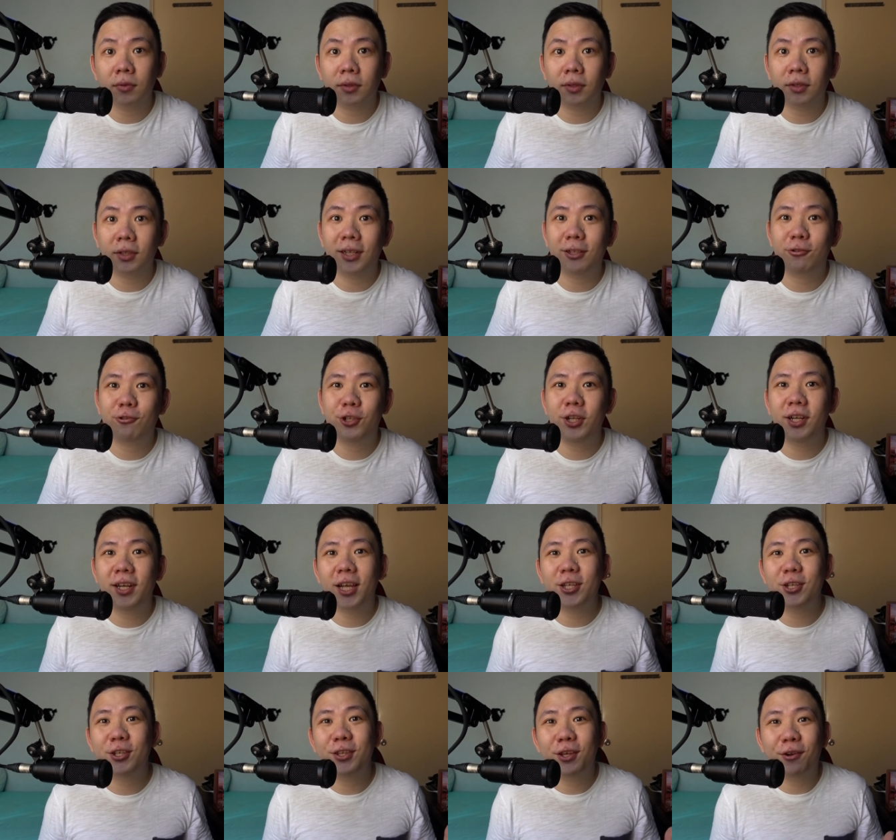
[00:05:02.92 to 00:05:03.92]
the 3
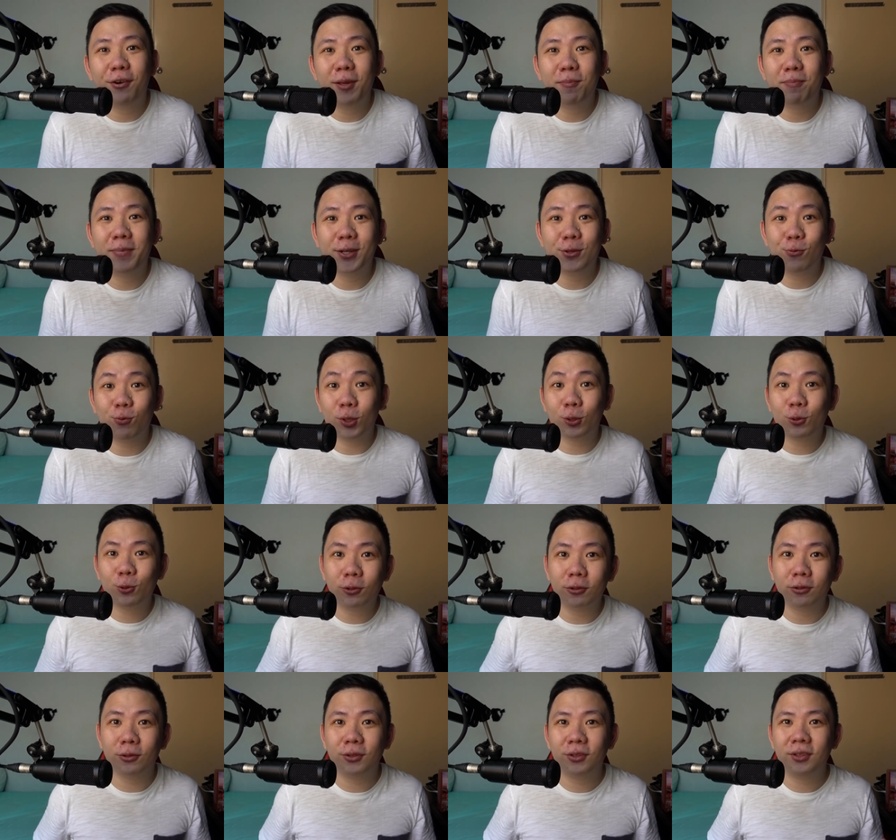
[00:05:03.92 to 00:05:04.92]
legendary birds were
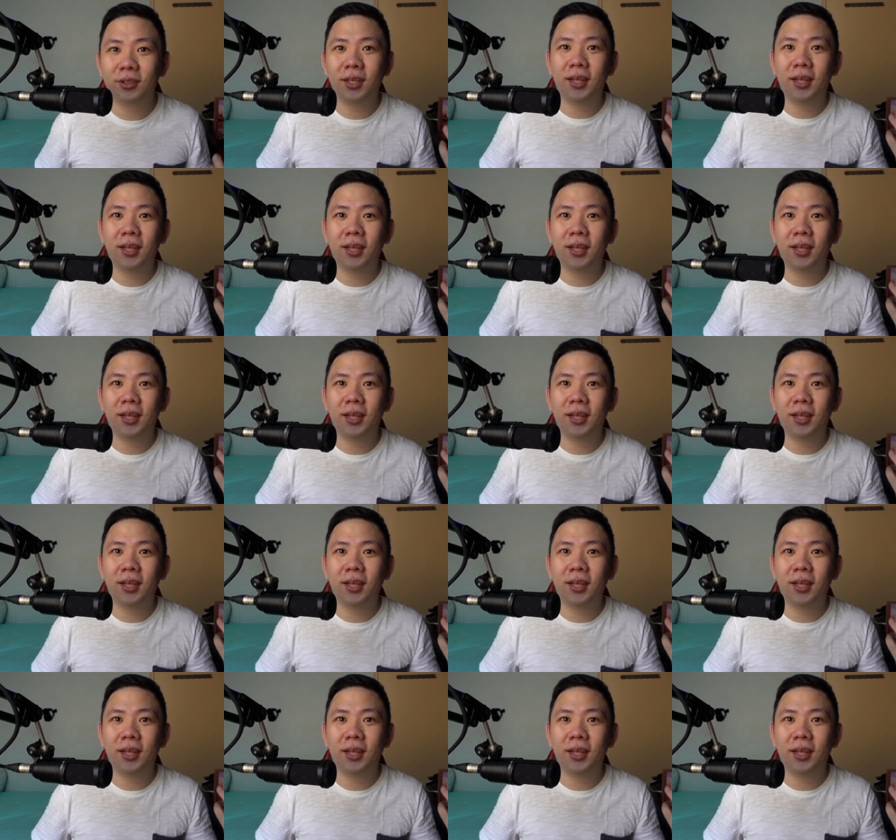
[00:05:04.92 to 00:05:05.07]
cool.